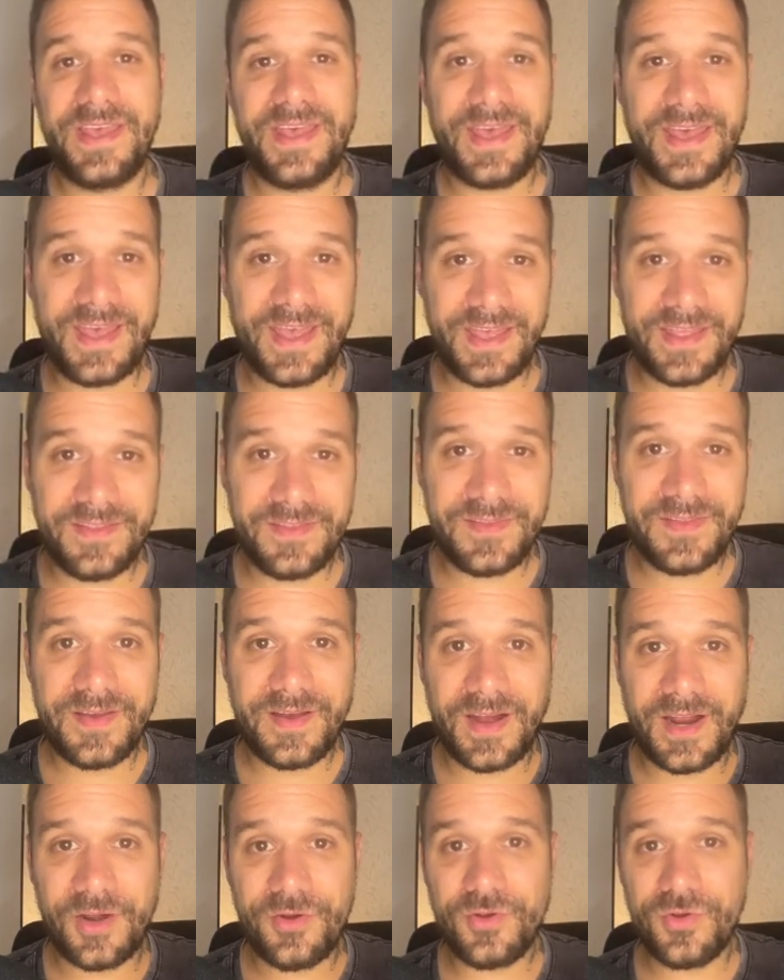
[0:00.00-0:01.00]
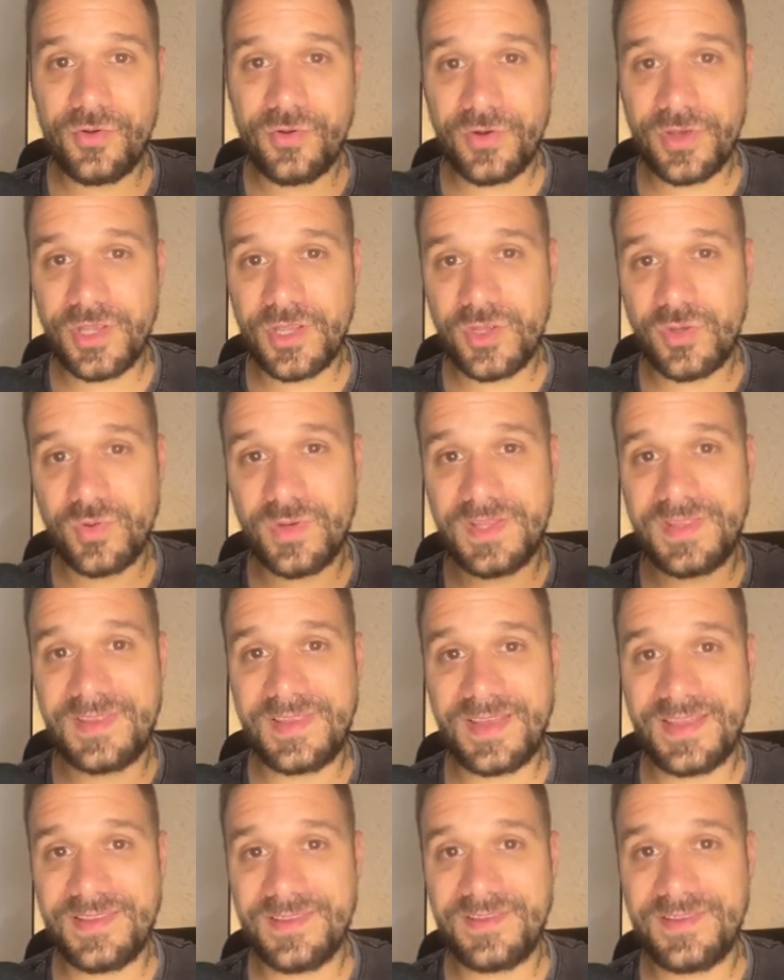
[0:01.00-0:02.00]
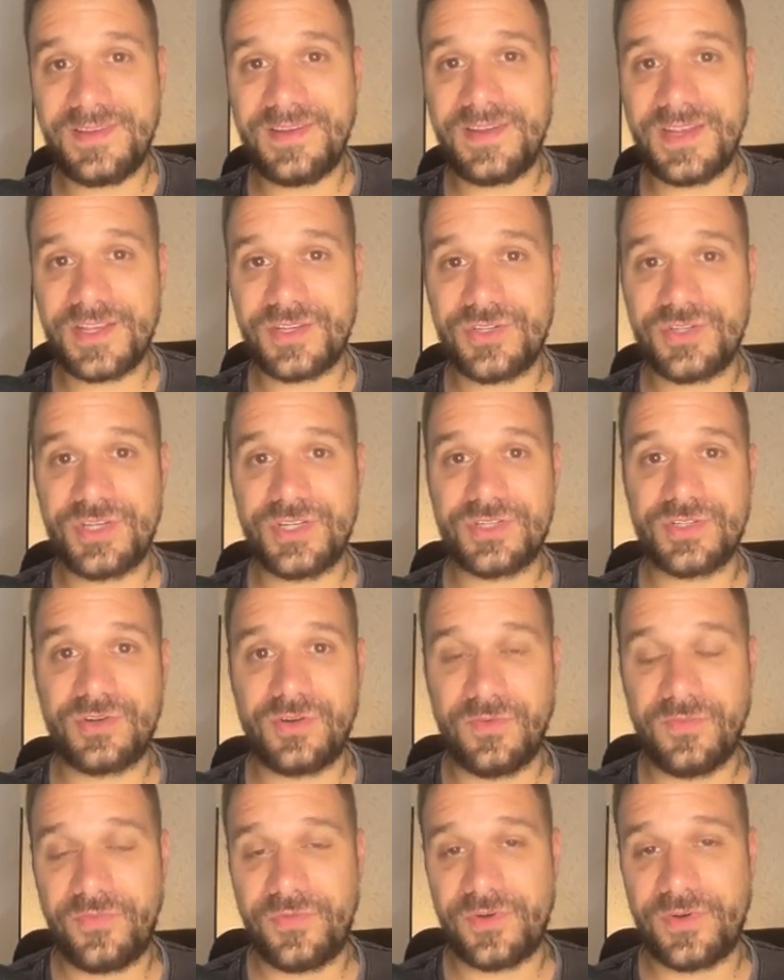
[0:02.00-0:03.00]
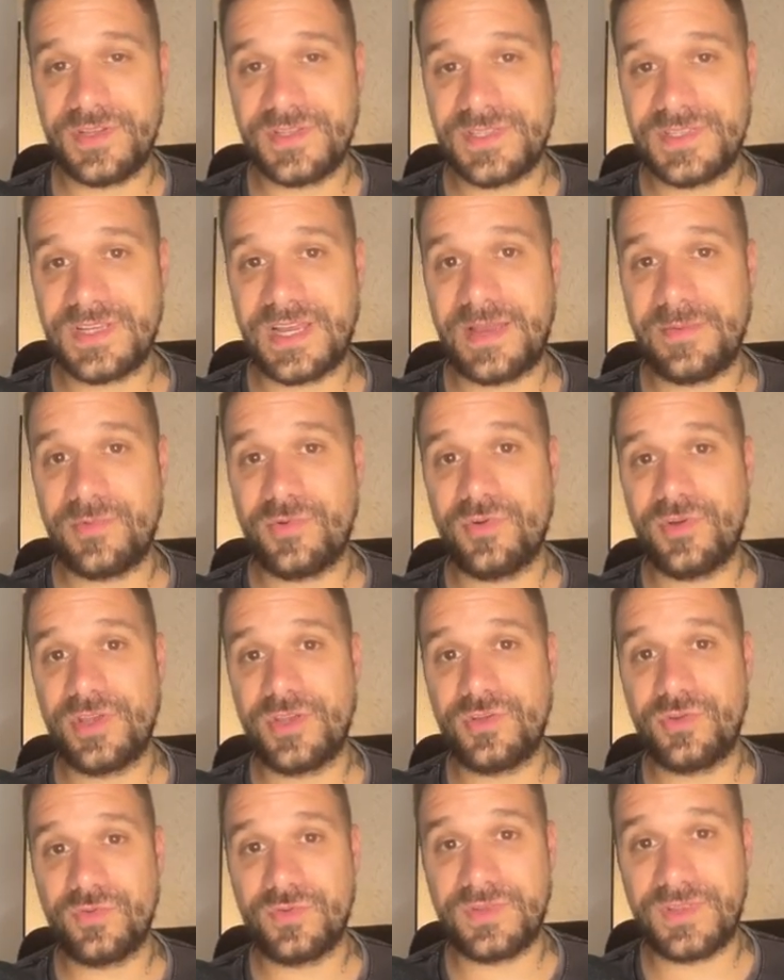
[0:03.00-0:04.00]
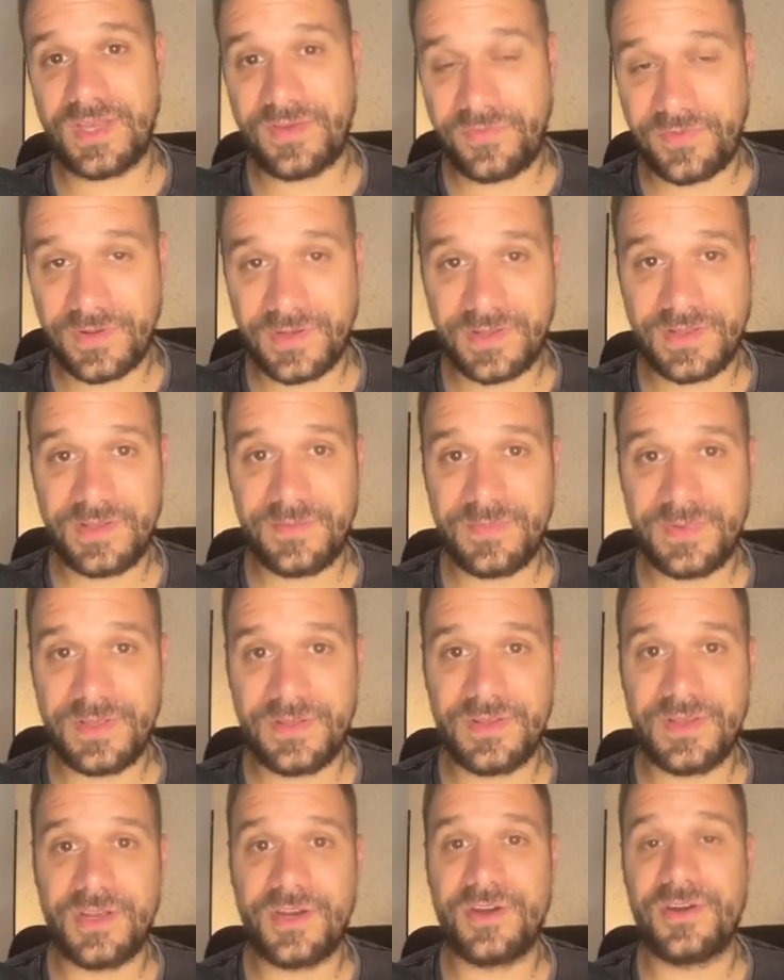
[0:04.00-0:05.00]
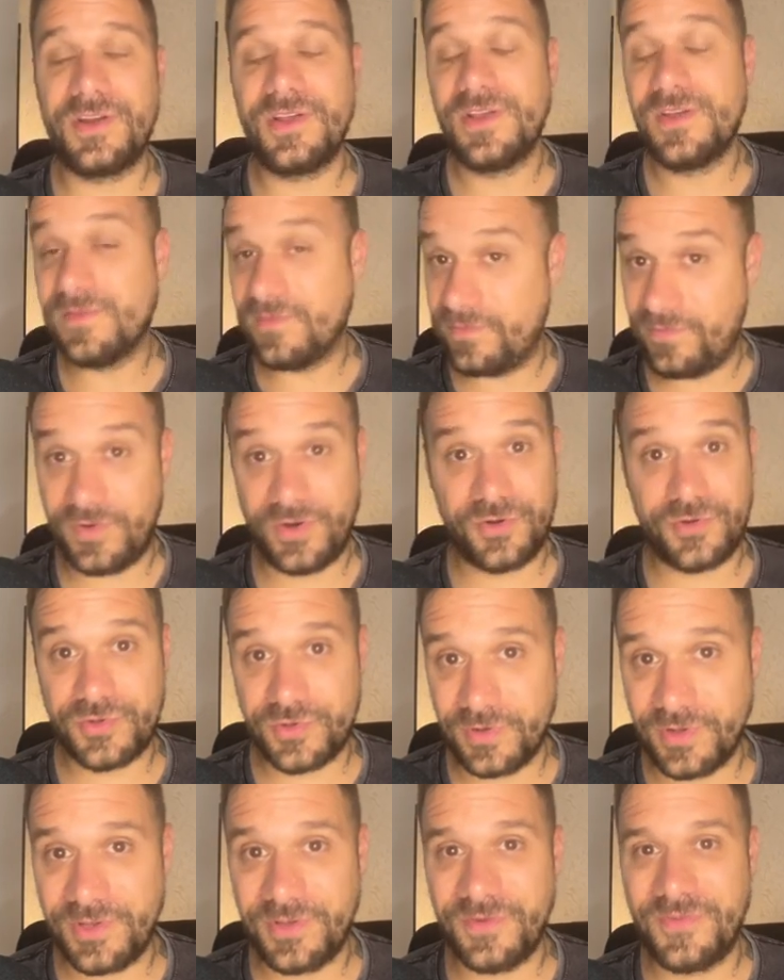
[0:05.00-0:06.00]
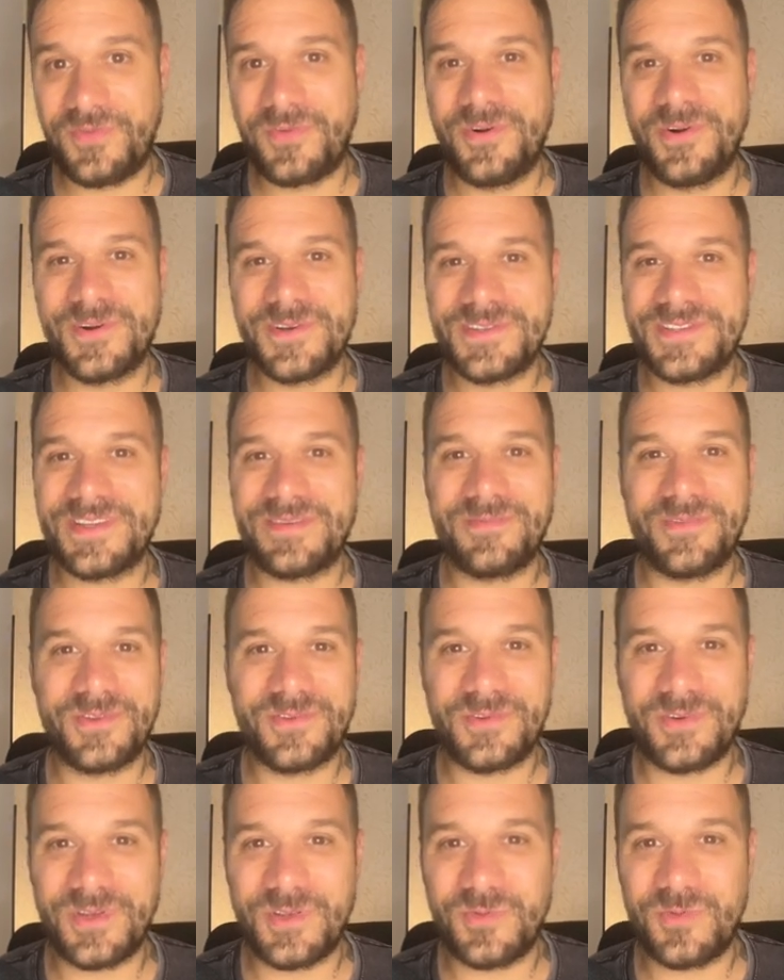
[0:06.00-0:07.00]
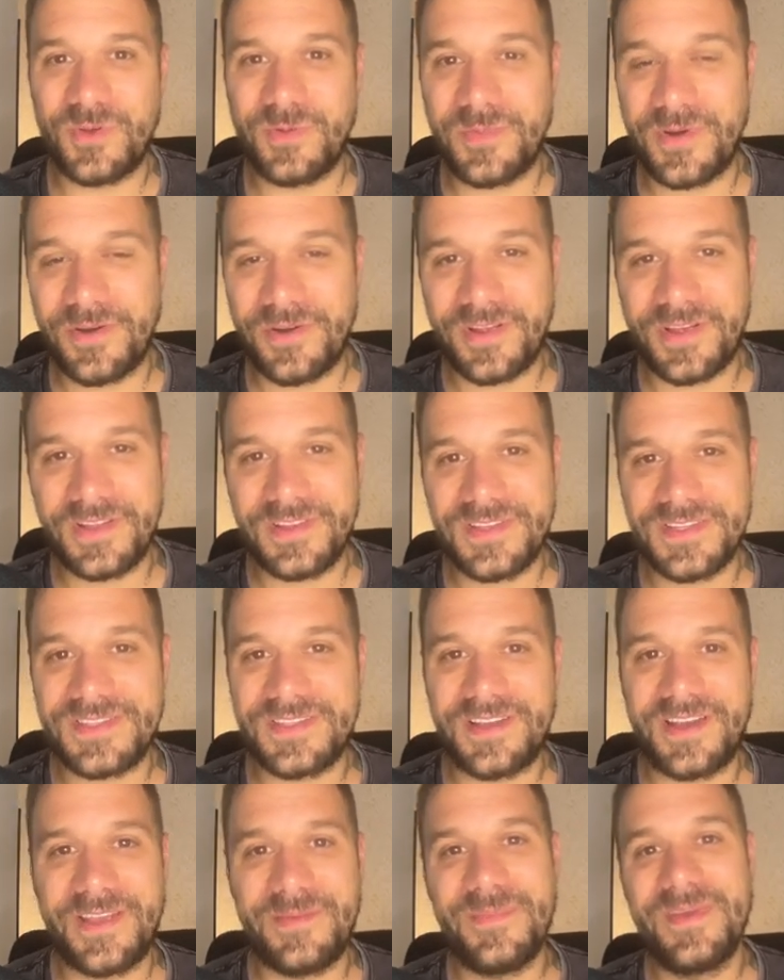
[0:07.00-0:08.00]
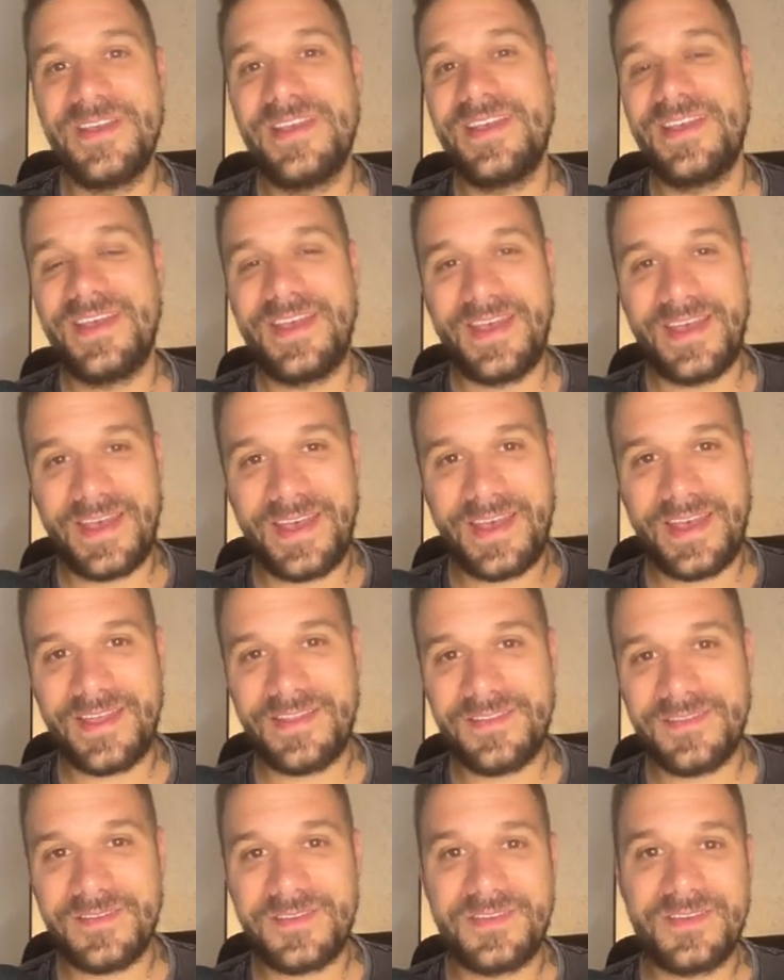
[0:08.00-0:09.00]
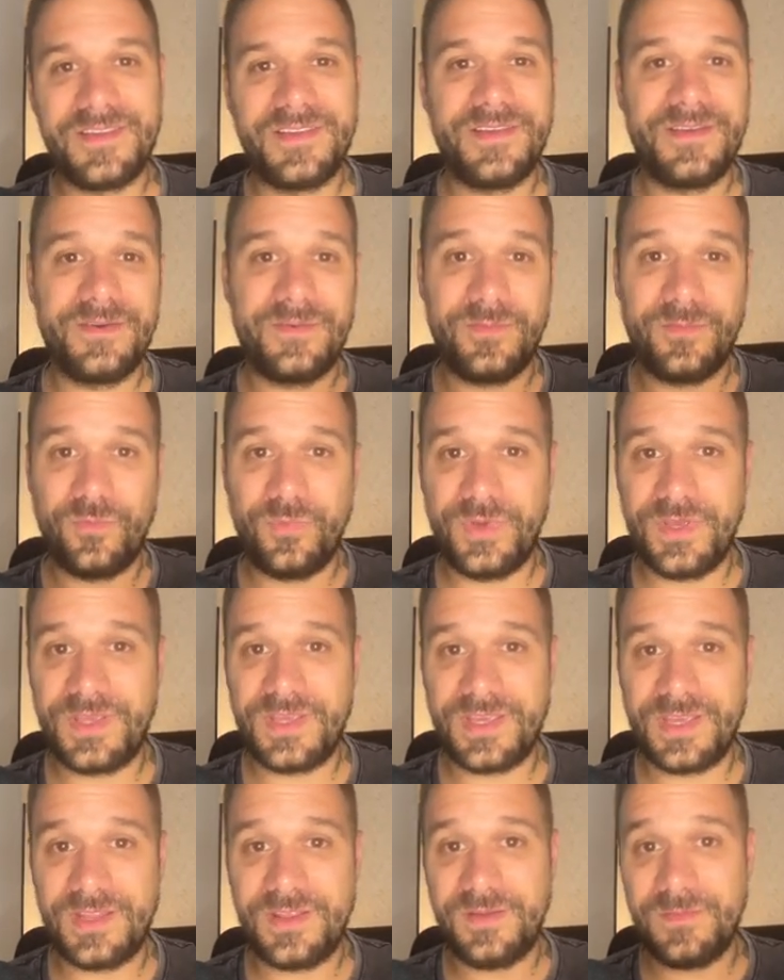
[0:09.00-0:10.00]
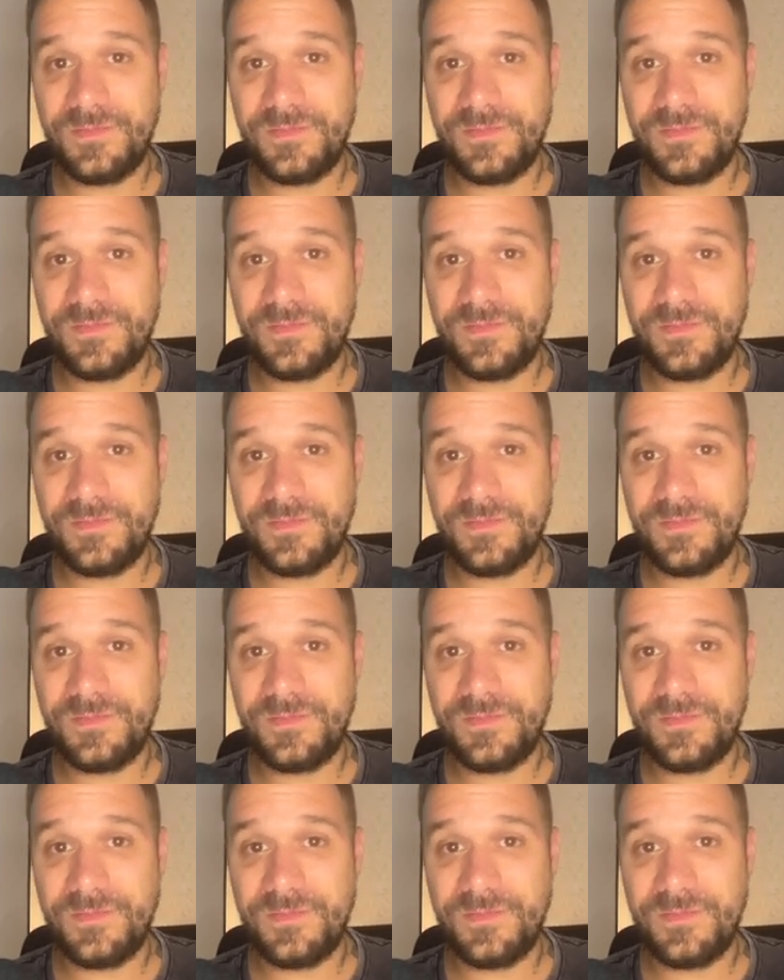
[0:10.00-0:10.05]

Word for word: And are you going to attend the Next.js conference? I'm going to definitely be there, virtually of course, I'm not going to America this time. And we can